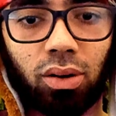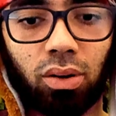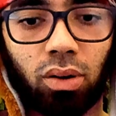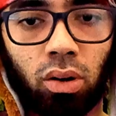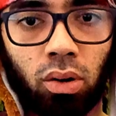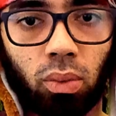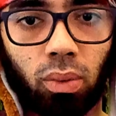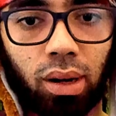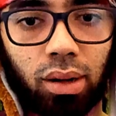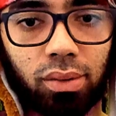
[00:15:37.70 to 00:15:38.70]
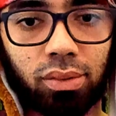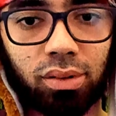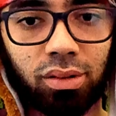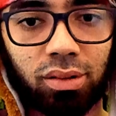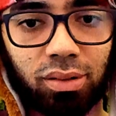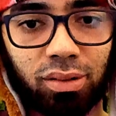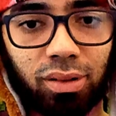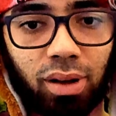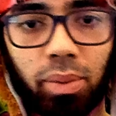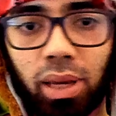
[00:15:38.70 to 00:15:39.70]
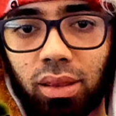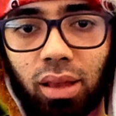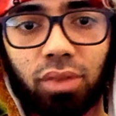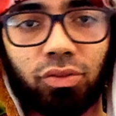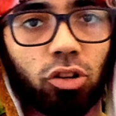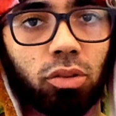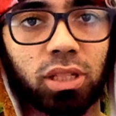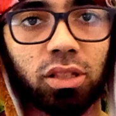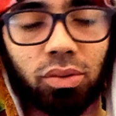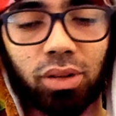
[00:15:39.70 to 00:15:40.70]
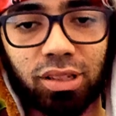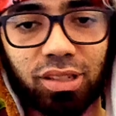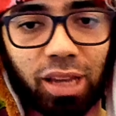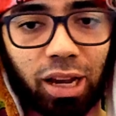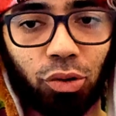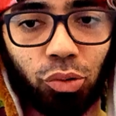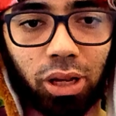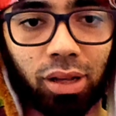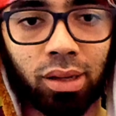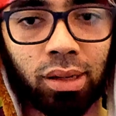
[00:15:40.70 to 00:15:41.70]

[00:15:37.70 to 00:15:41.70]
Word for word: Oh, wow. I mean, that form is already scary.